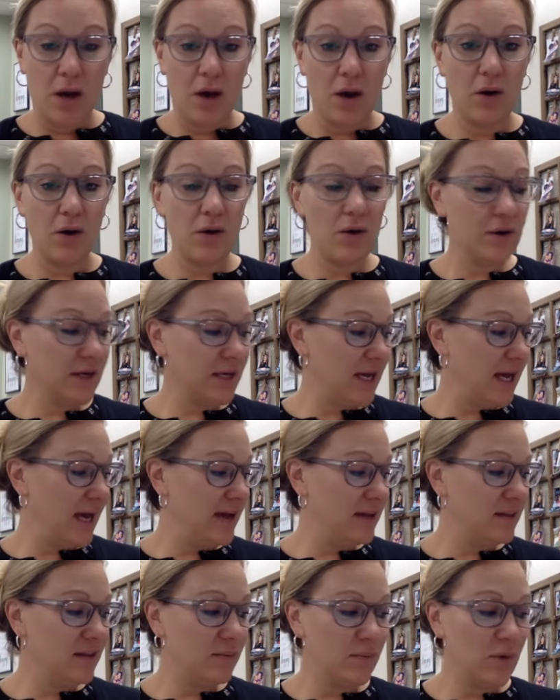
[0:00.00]

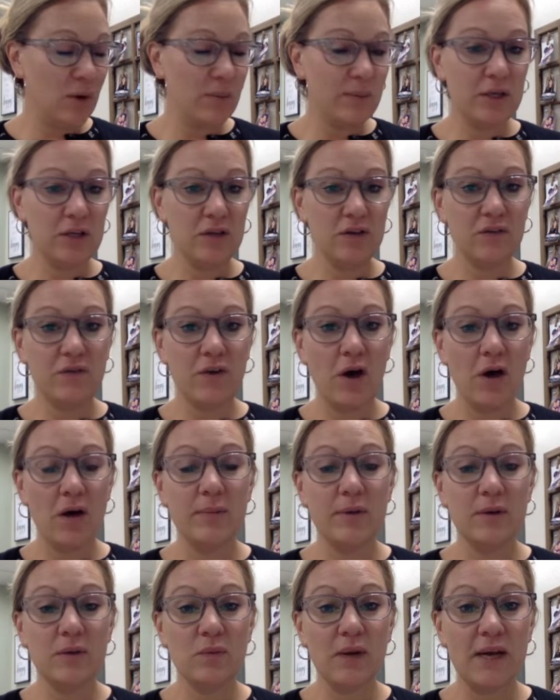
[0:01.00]
Okay, the moment you've all
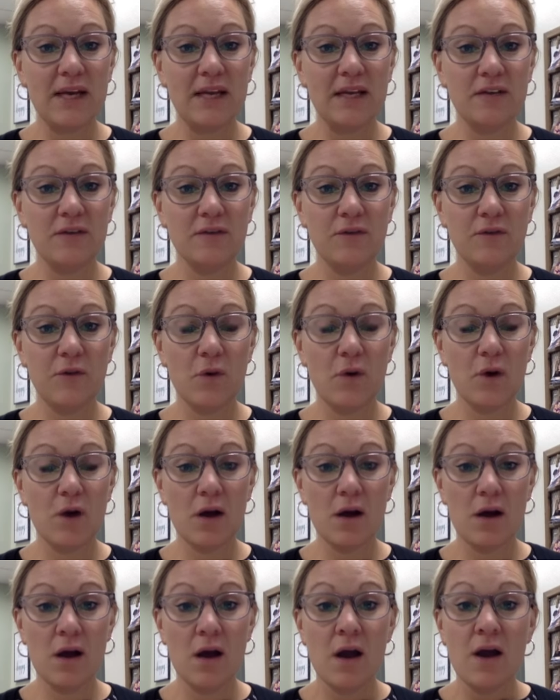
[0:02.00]
been waiting
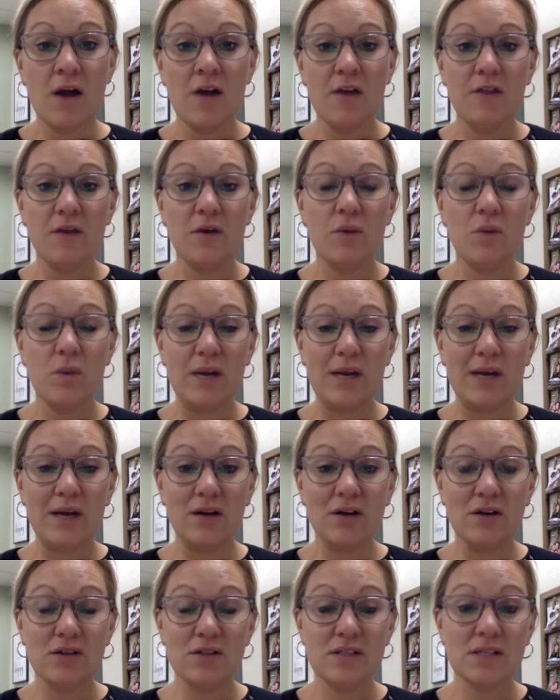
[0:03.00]
for, the
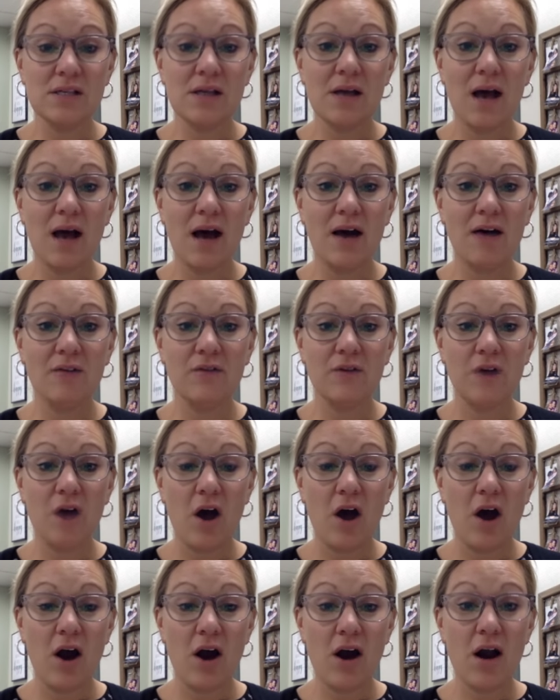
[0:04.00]
winners of
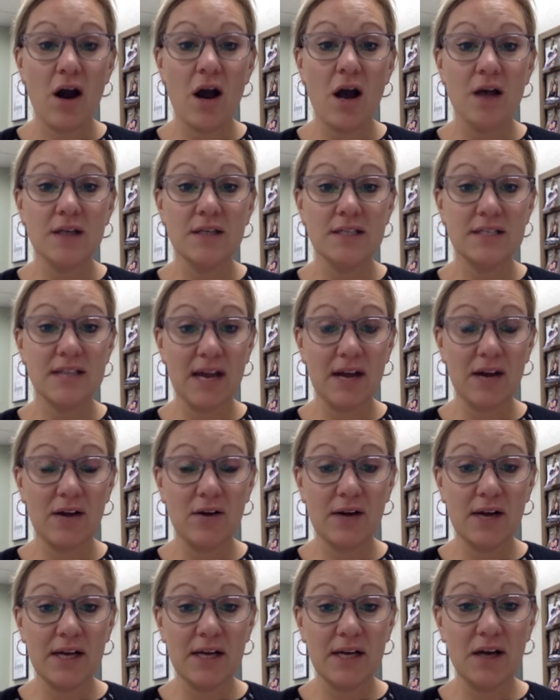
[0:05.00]
our
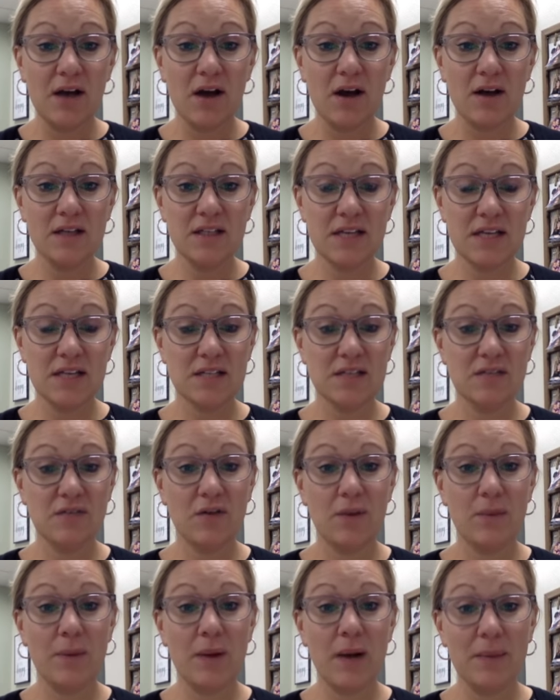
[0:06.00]
decorating contest of
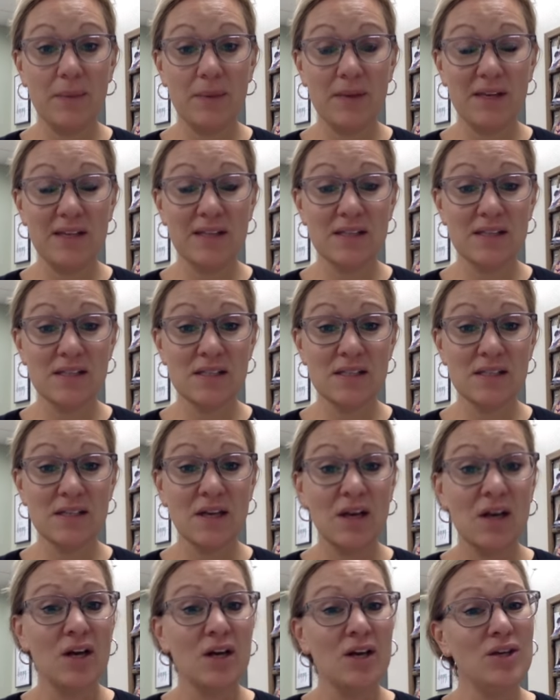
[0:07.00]
our pumpkins.
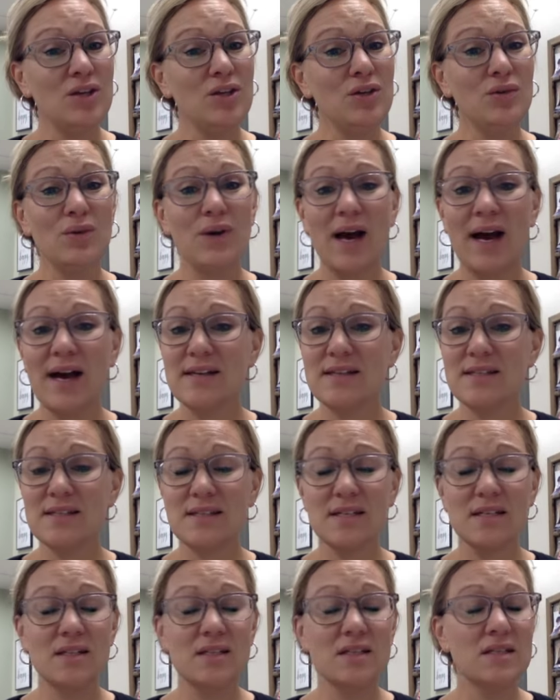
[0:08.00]
You guys
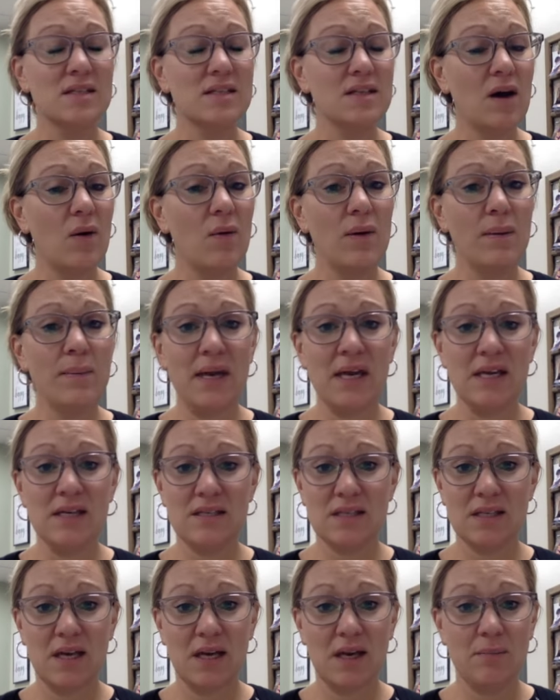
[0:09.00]
did so
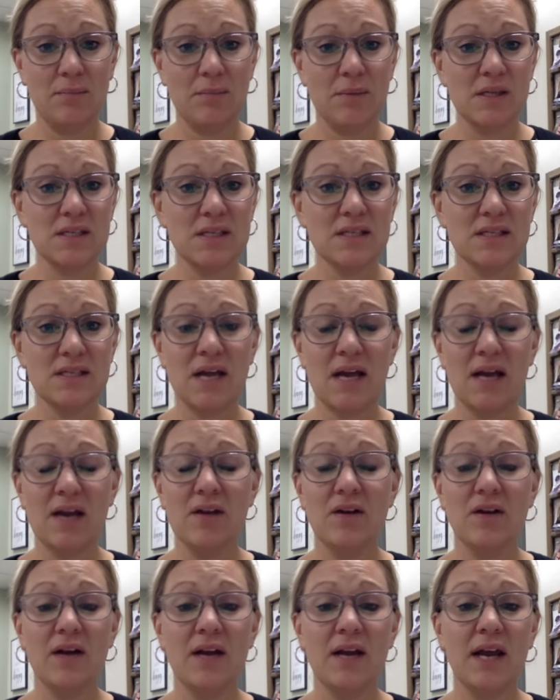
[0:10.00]
amazing. Mrs.
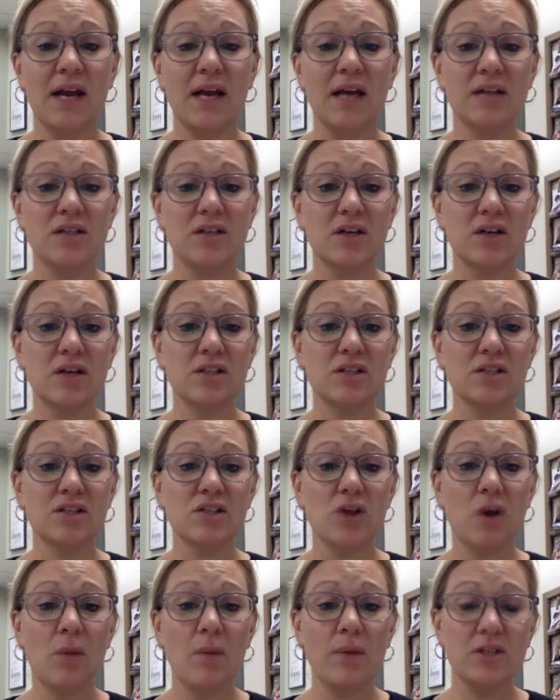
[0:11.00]
Tiger and I took
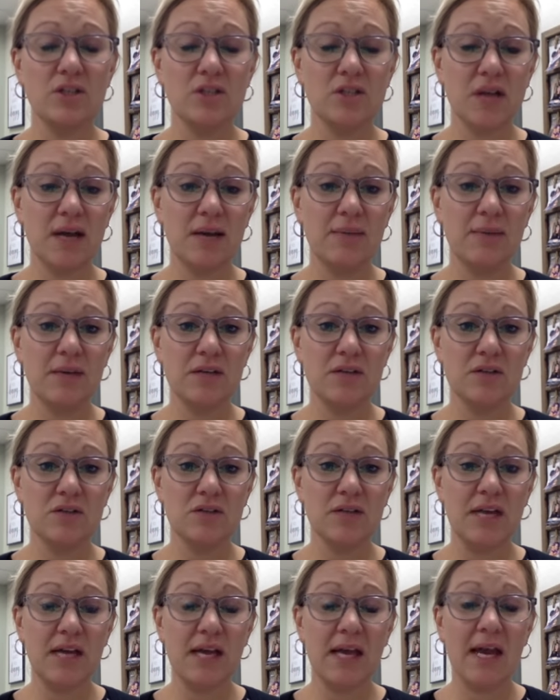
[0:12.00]
so much time
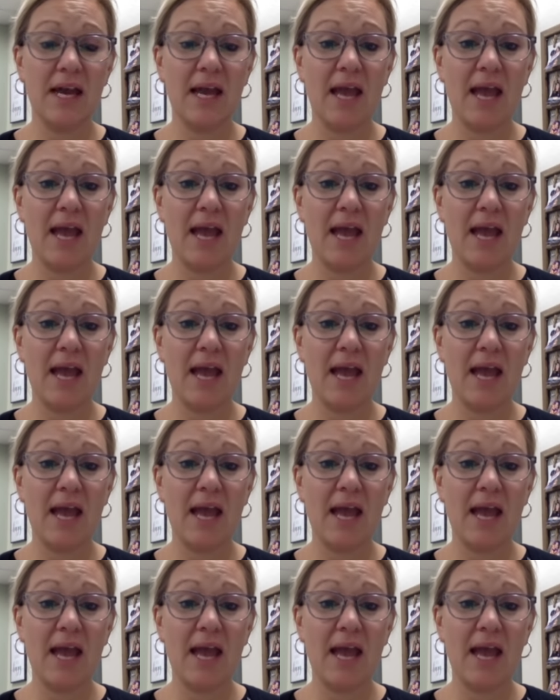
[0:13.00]
yesterday